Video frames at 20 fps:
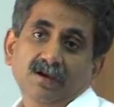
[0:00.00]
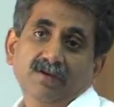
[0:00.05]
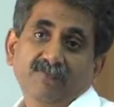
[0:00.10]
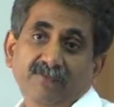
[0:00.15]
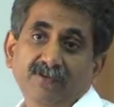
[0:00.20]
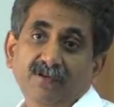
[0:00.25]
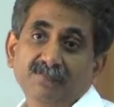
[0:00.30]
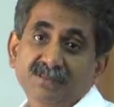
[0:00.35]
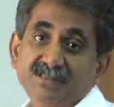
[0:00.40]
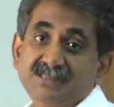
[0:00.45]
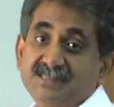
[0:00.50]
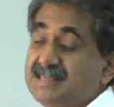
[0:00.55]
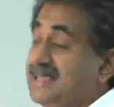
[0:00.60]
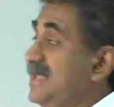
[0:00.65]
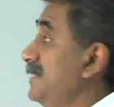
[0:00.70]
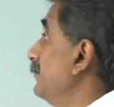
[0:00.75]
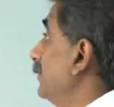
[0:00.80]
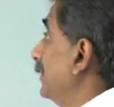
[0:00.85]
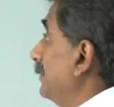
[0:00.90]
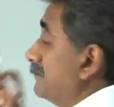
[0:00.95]
from the
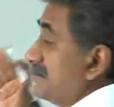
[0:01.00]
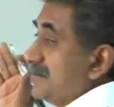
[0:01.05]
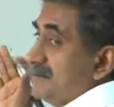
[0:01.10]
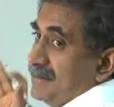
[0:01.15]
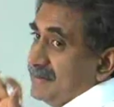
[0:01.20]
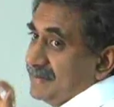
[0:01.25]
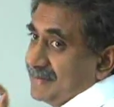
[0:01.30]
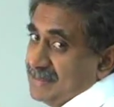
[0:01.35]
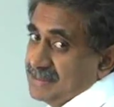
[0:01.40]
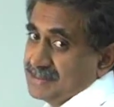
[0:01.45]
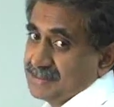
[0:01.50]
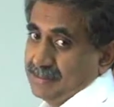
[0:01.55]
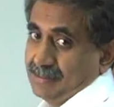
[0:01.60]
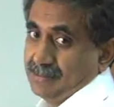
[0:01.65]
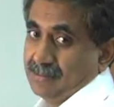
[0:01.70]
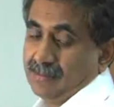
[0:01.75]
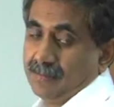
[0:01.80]
same implementation.